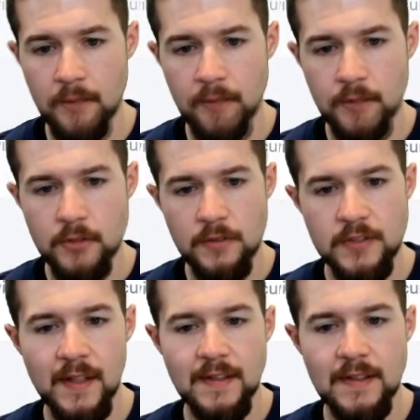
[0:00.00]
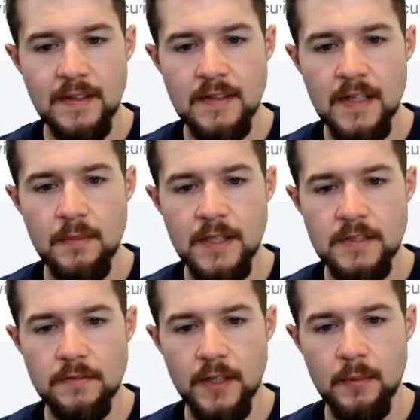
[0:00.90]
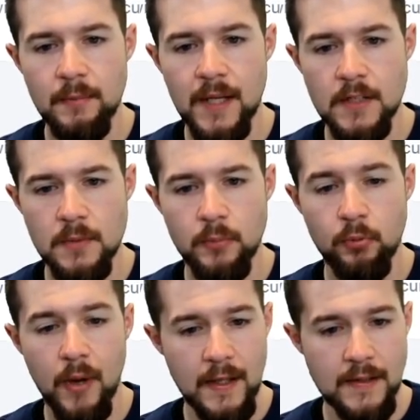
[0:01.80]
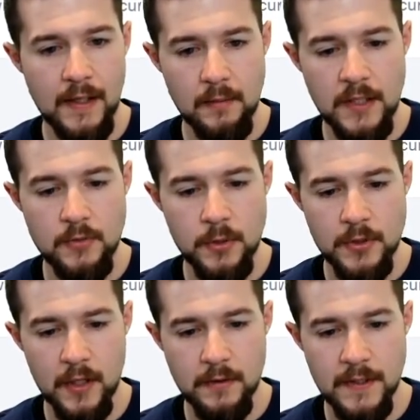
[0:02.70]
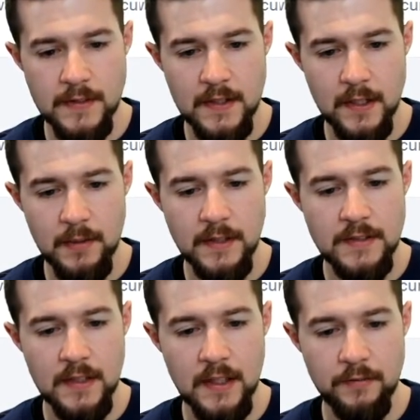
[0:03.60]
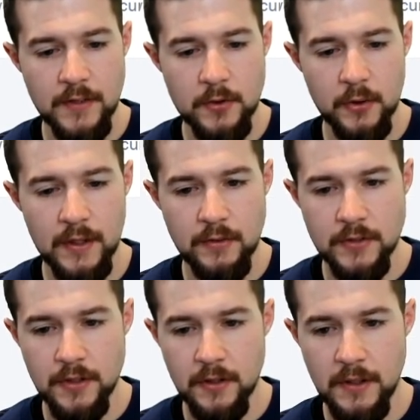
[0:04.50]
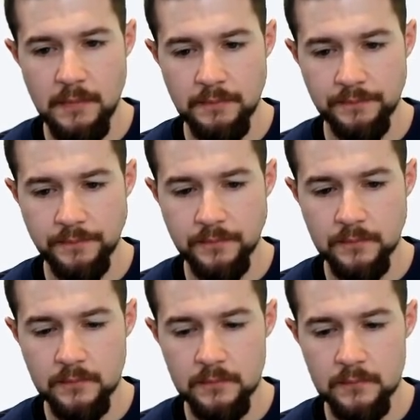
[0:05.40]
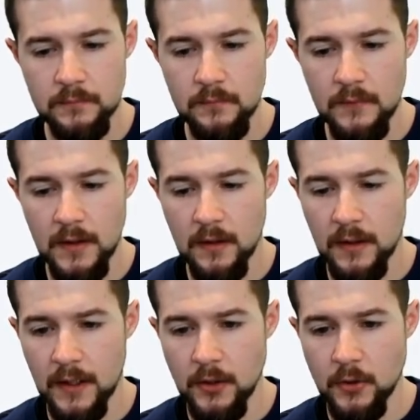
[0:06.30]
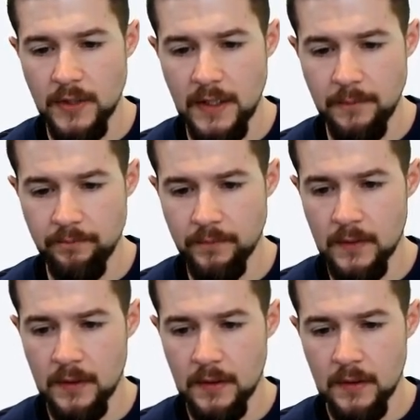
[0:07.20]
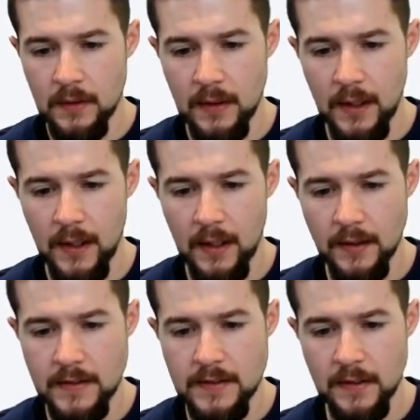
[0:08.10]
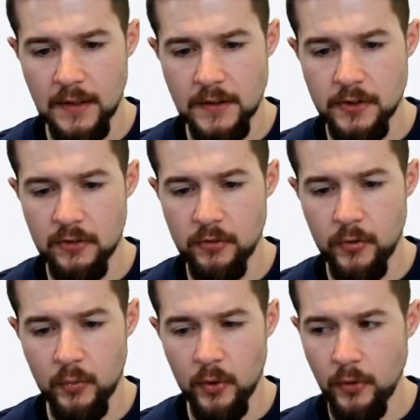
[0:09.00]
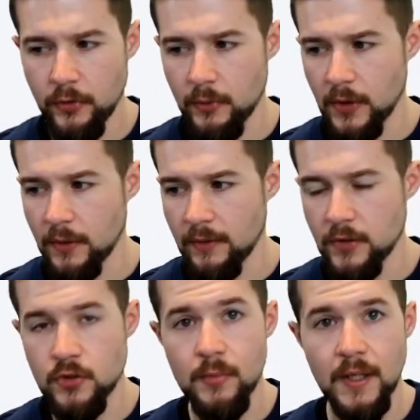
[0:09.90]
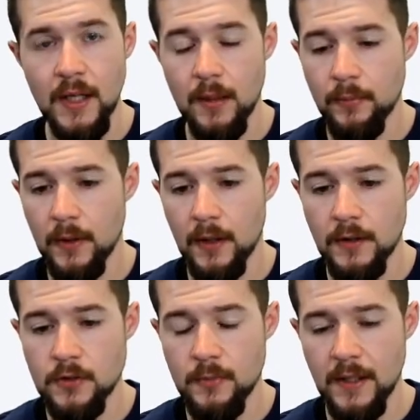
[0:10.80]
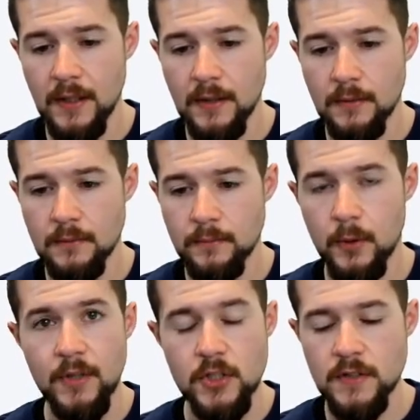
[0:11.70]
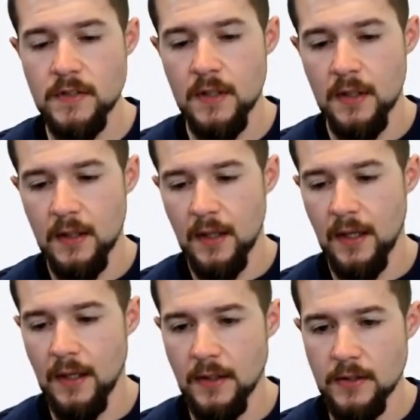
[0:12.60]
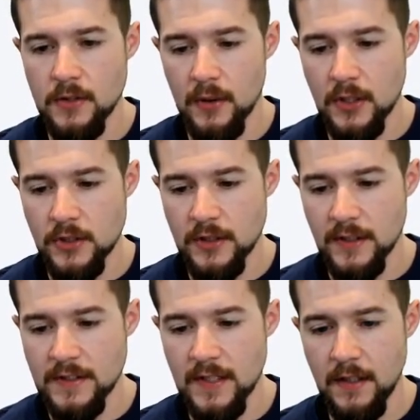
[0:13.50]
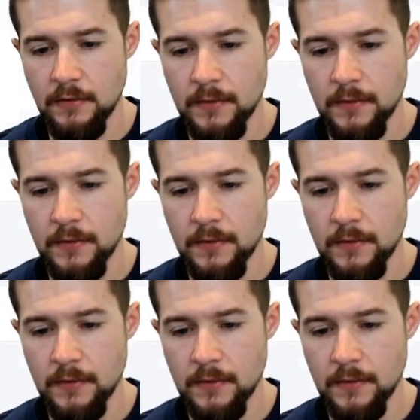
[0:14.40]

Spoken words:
So I selected the database environment management prod database, which is not our test database. And if I scroll down to security, click on new key. And let's select server for the role so we don't give it too many permissions. And let's go ahead and just click save.